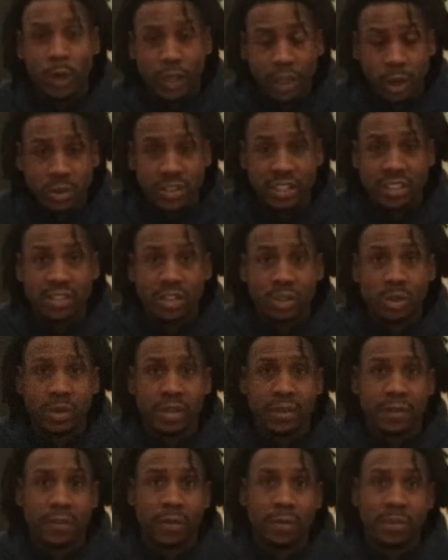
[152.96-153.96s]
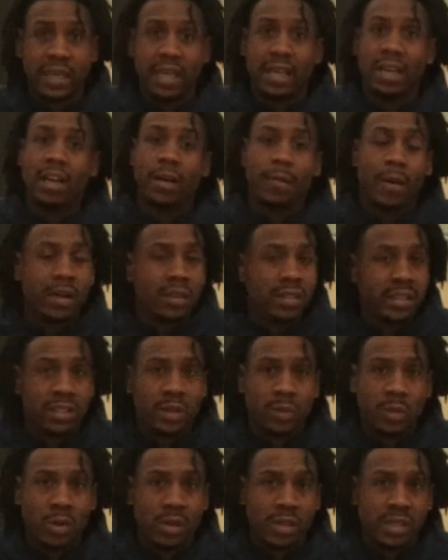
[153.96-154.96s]
what goes into it, from getting up early in
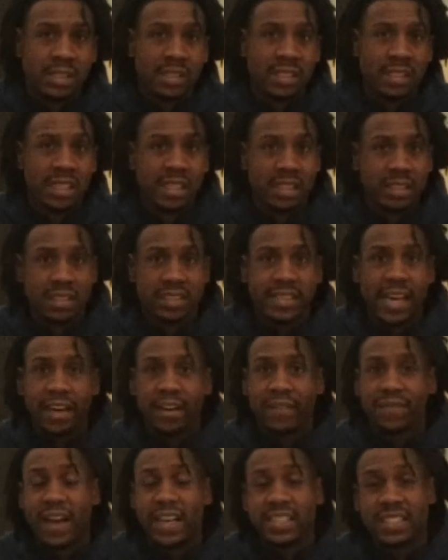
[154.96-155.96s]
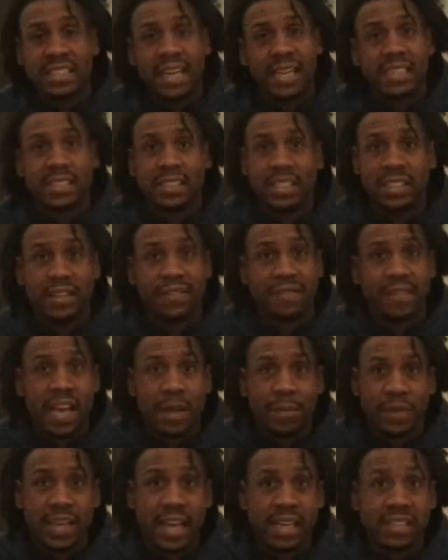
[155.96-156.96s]
the mornings to sacrificing not seeing your
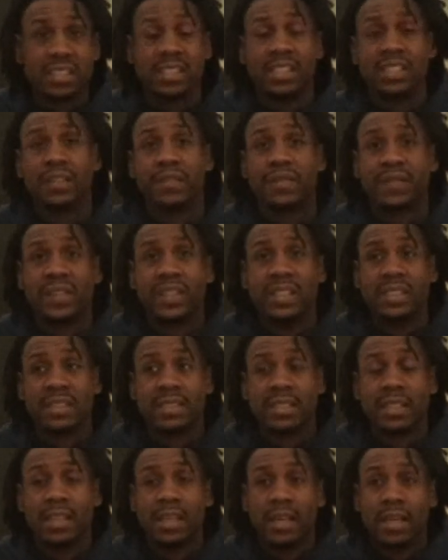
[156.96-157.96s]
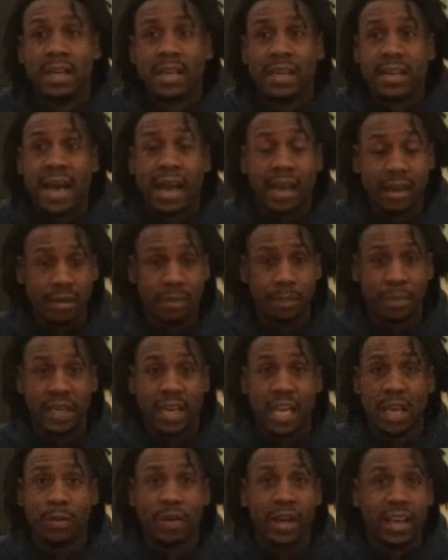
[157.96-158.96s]
family, not seeing your friends, not being
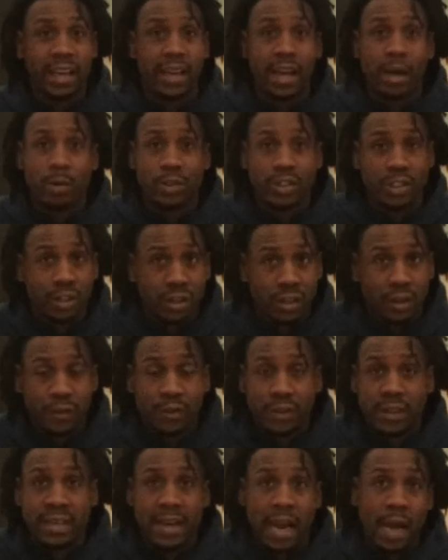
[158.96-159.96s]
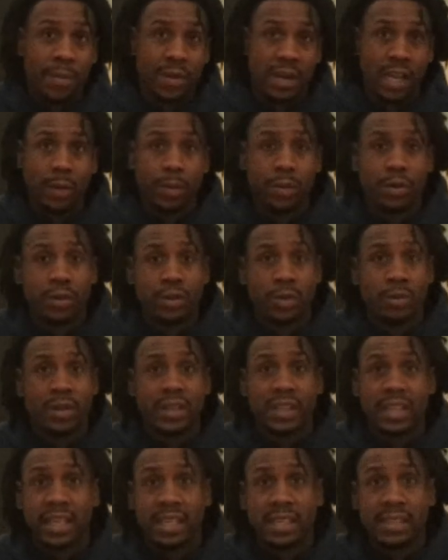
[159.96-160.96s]
able to hang out with your girlfriend, not being able to do the
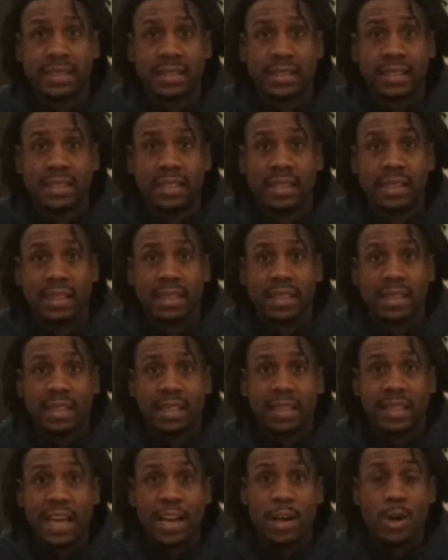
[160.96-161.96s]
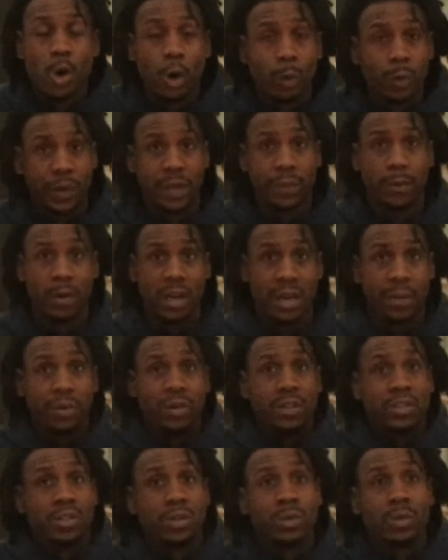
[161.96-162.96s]
things that normal people are able
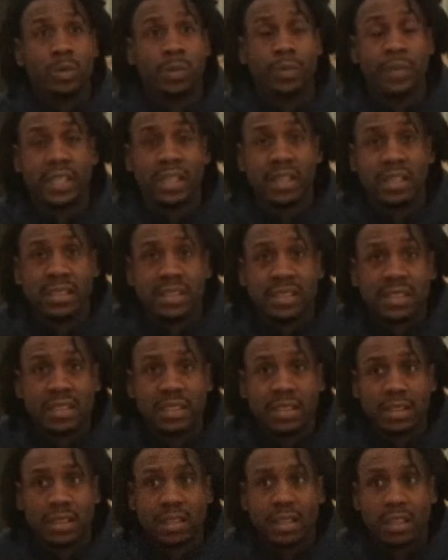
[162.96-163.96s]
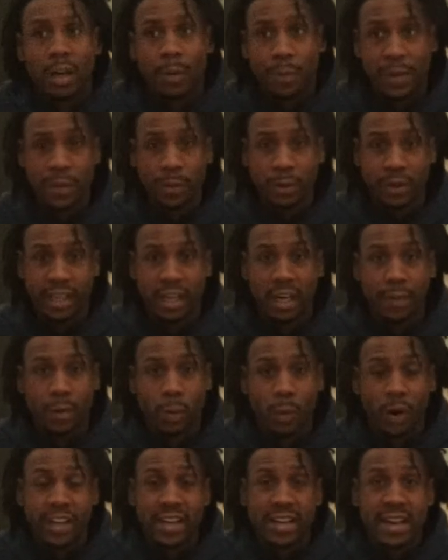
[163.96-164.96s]
to do. Because, you know, people get up
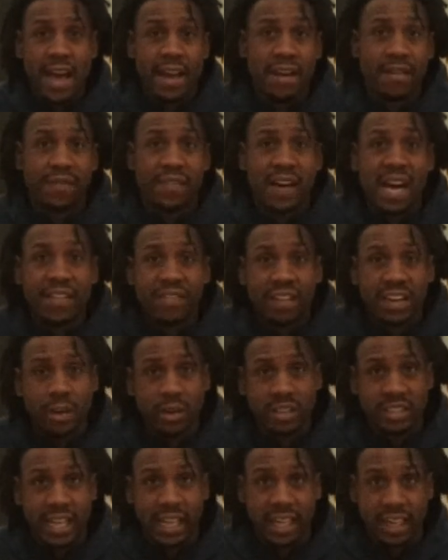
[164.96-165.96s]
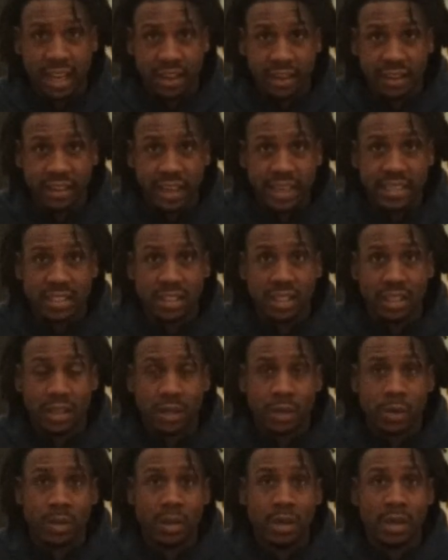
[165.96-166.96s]
and work at 9 to 5 and they know exactly how their day's going to
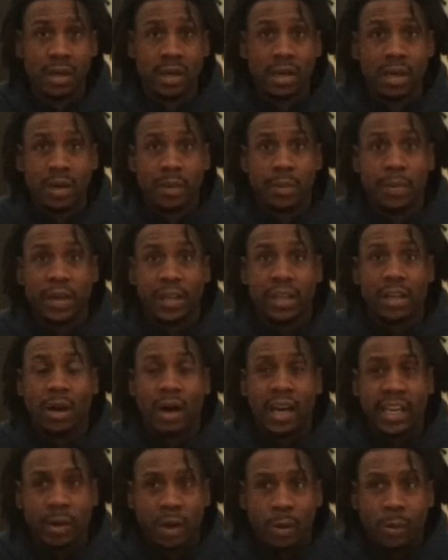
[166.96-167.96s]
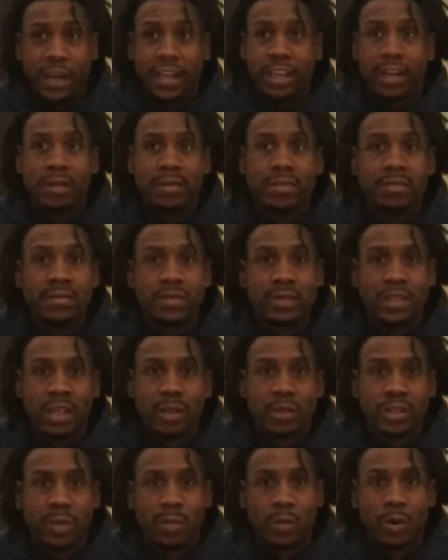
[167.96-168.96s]
go. But, you know, I wake up, you
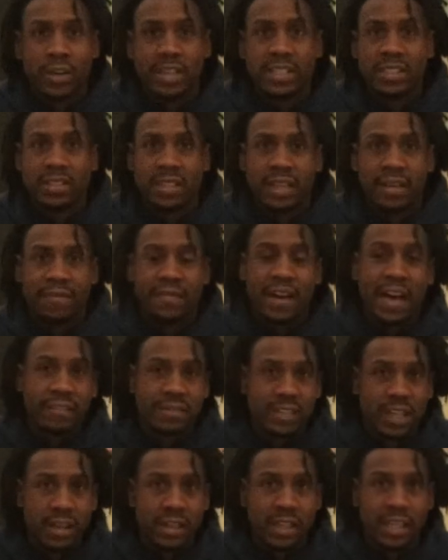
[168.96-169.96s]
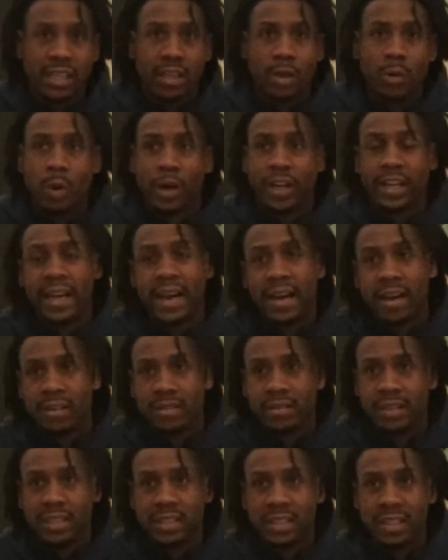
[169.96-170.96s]
know, some mornings at 5:30 and go work out.
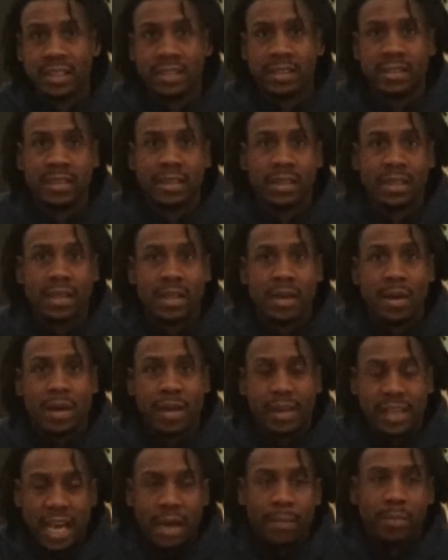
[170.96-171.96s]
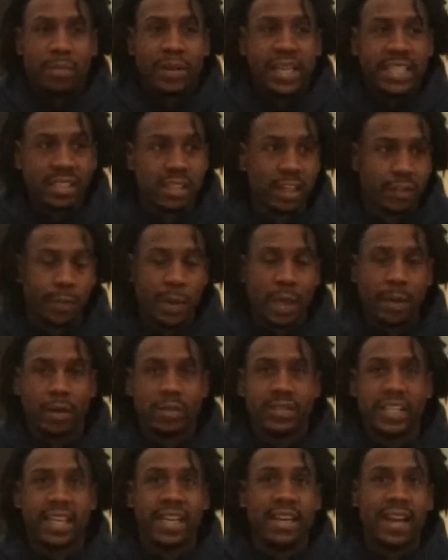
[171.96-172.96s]
And then, yeah, I'm blessed enough to be able
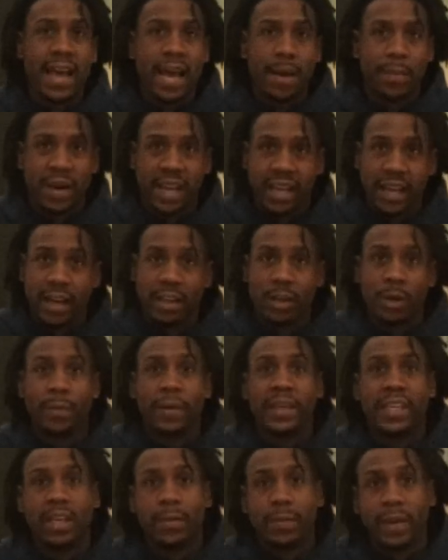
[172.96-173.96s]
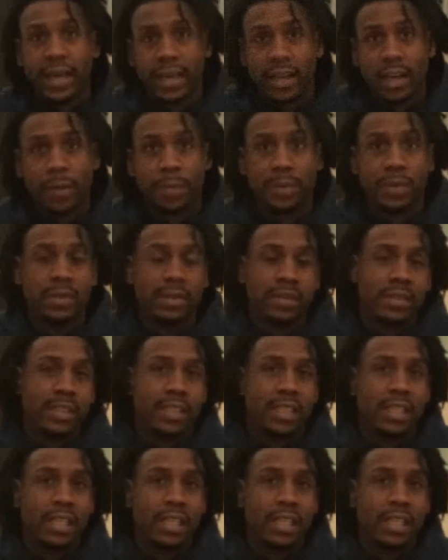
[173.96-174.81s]
to take a nap, but I got to go get back up and